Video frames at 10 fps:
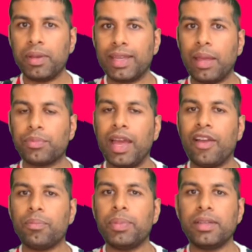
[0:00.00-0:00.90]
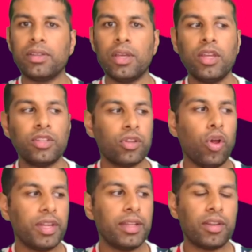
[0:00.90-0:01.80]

League games that haven't been slotted in,